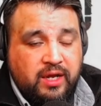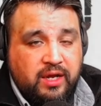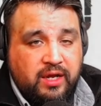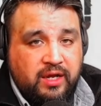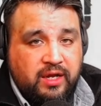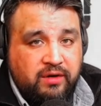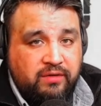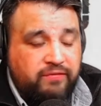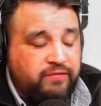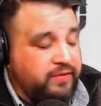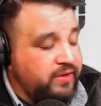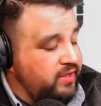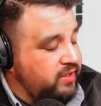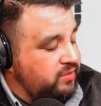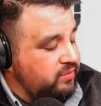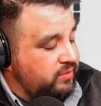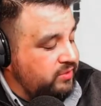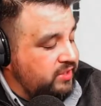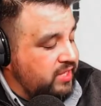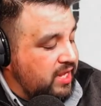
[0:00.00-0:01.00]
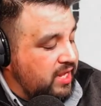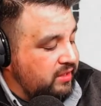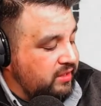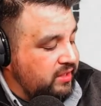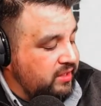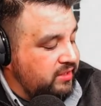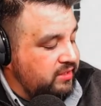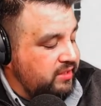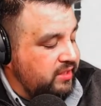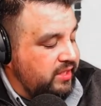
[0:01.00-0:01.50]
Interference with child
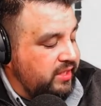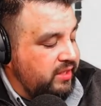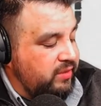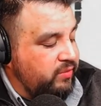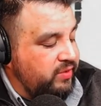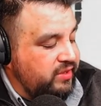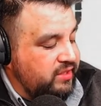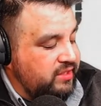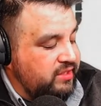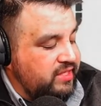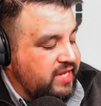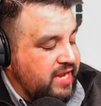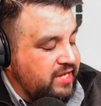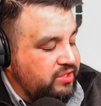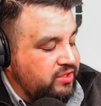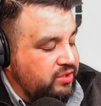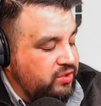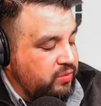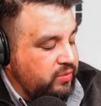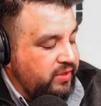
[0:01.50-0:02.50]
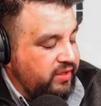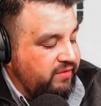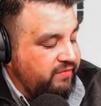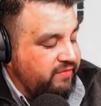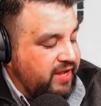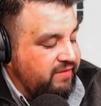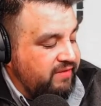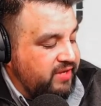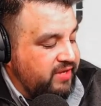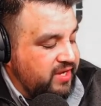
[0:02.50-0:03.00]
custody with the statute
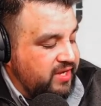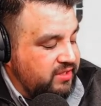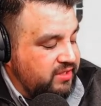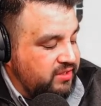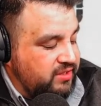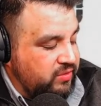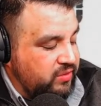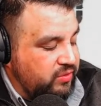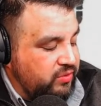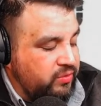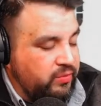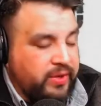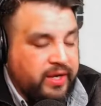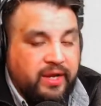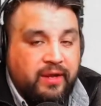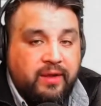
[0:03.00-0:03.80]
25.03.